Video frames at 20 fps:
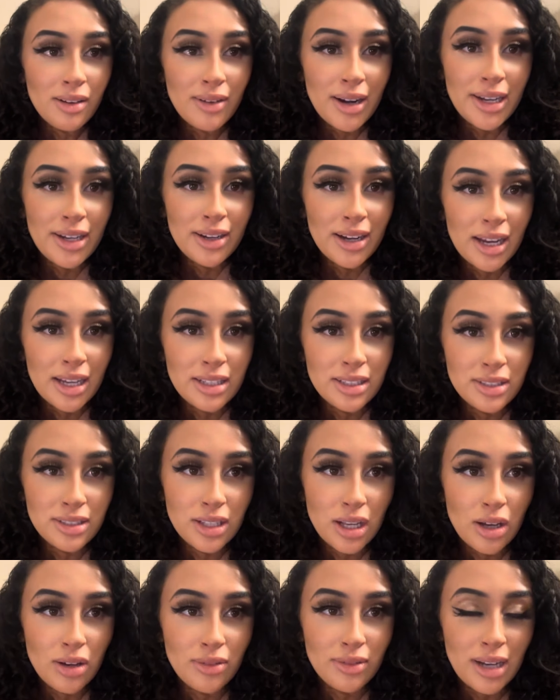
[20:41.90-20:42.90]
Alright you guys,
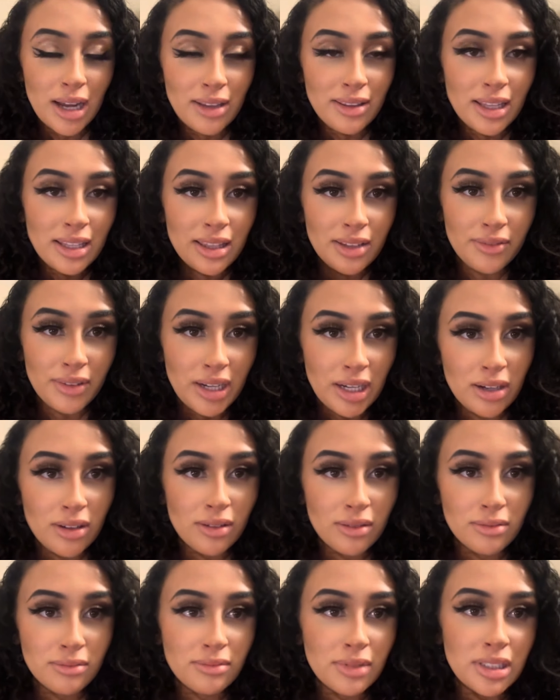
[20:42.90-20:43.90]
so now that the
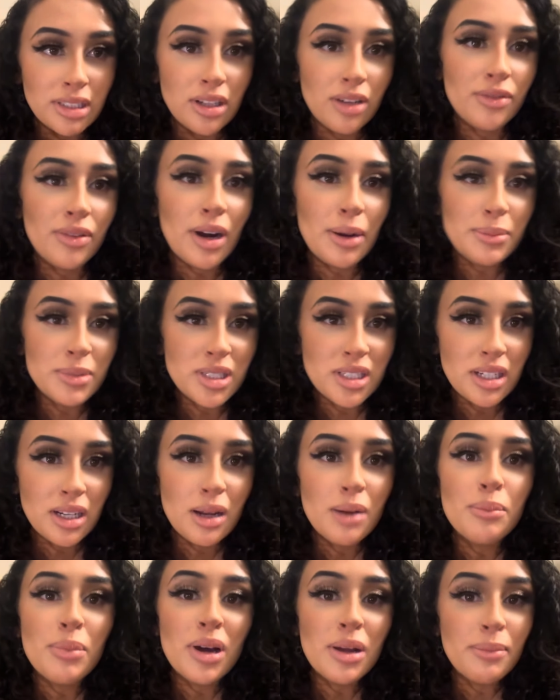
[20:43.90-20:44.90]
video is over, I'm just
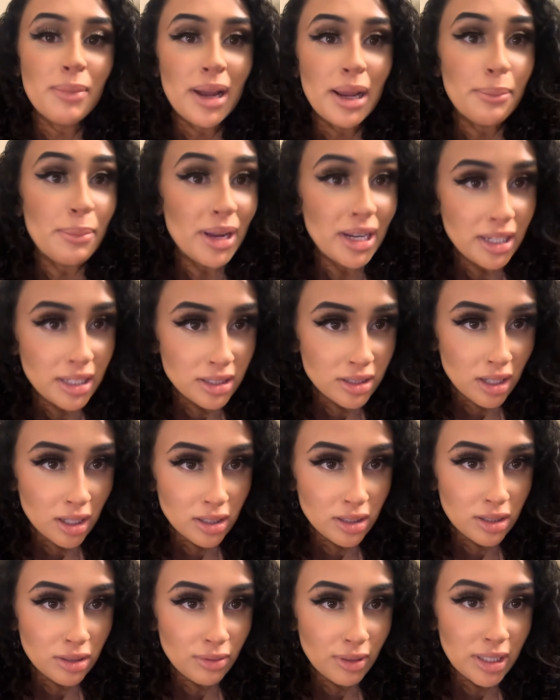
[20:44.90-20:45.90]
gonna put my opinions
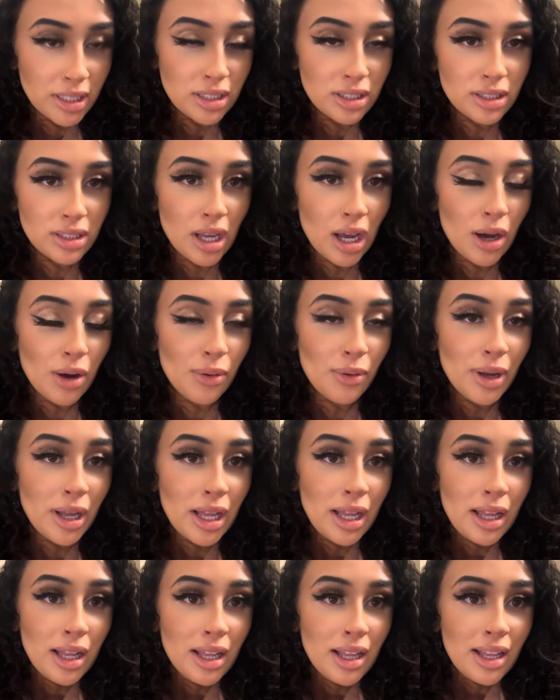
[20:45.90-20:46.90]
onto it. So
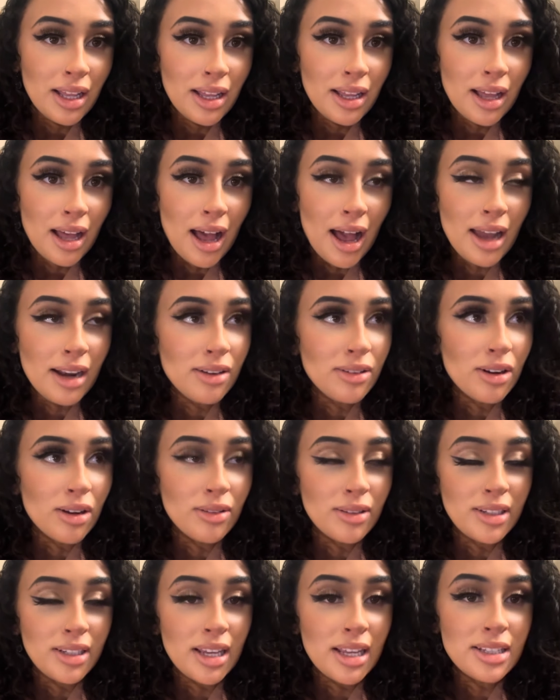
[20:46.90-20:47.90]
I don't
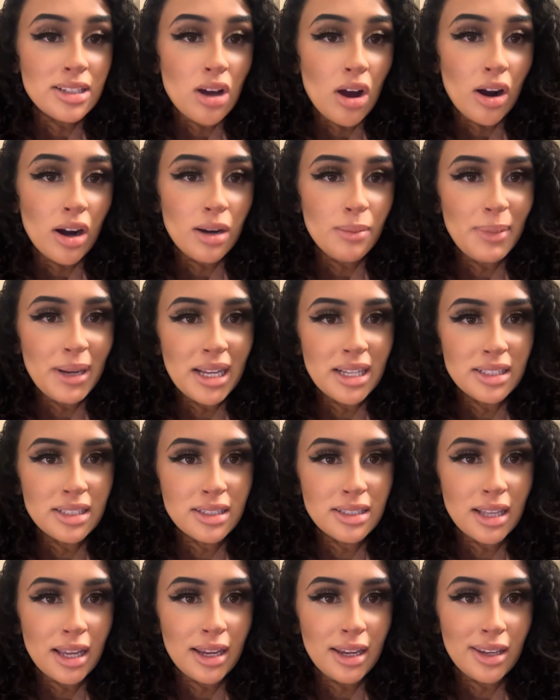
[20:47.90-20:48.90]
know. It's hard because
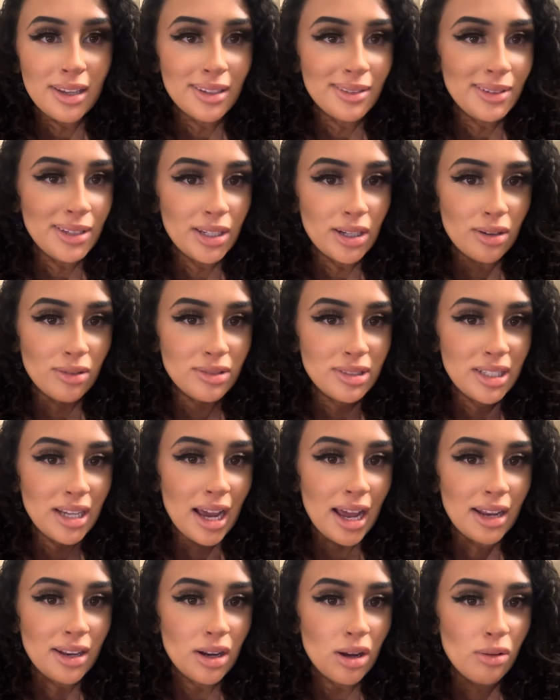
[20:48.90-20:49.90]
it's like, you know, she
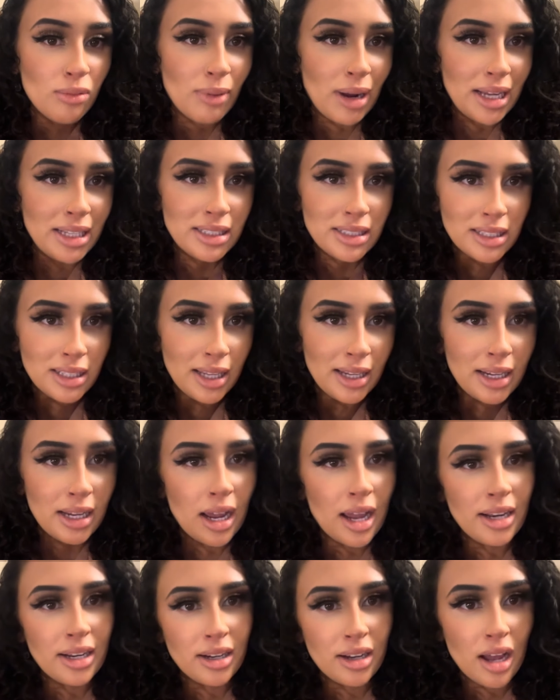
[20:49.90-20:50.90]
had no right to like
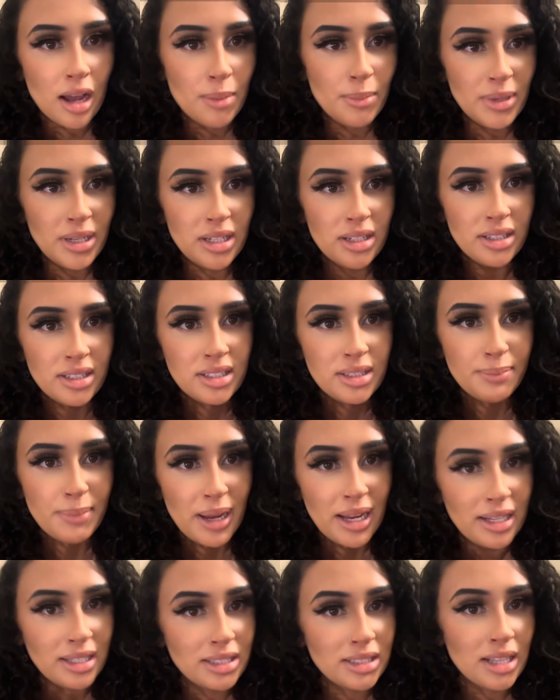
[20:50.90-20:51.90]
kind of come into this
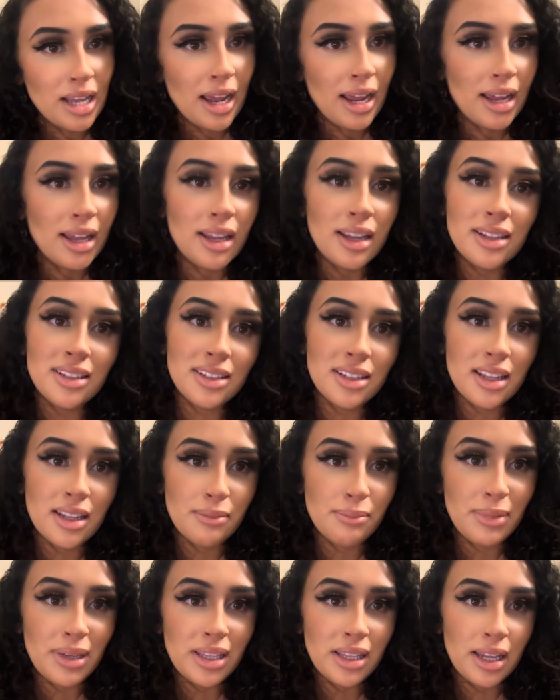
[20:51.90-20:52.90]
space and
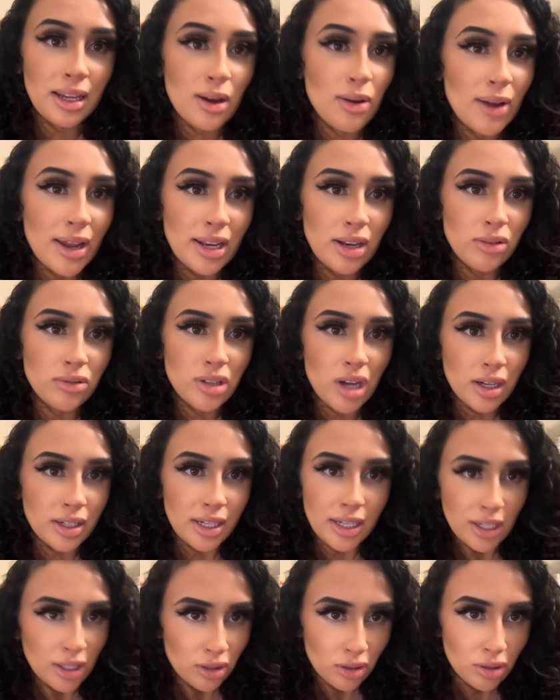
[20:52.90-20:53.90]
then be like, okay, don't talk
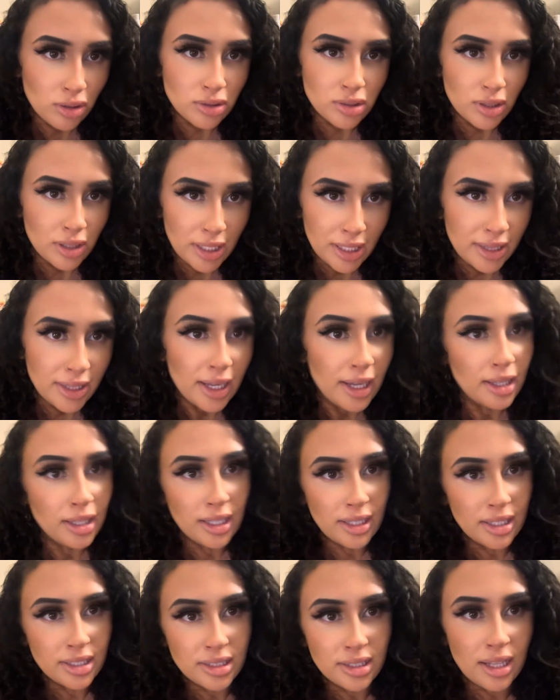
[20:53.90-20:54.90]
to any girls or anything,
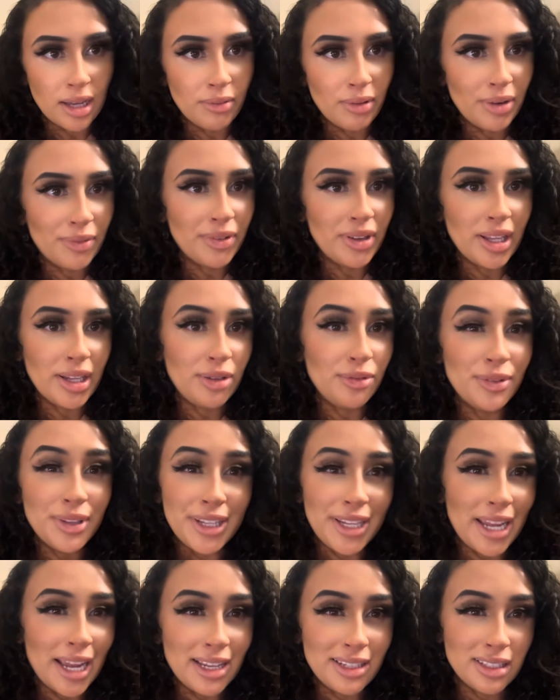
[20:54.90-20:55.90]
like this and that, whatever. Like, you
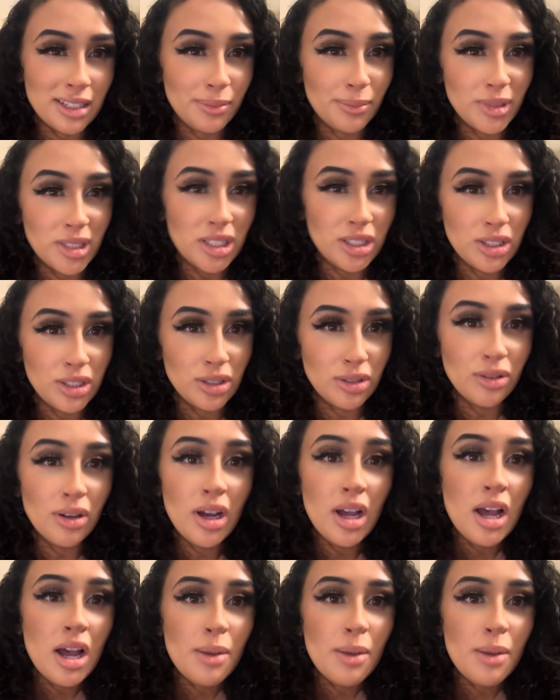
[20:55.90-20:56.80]
really can't tell him what to do.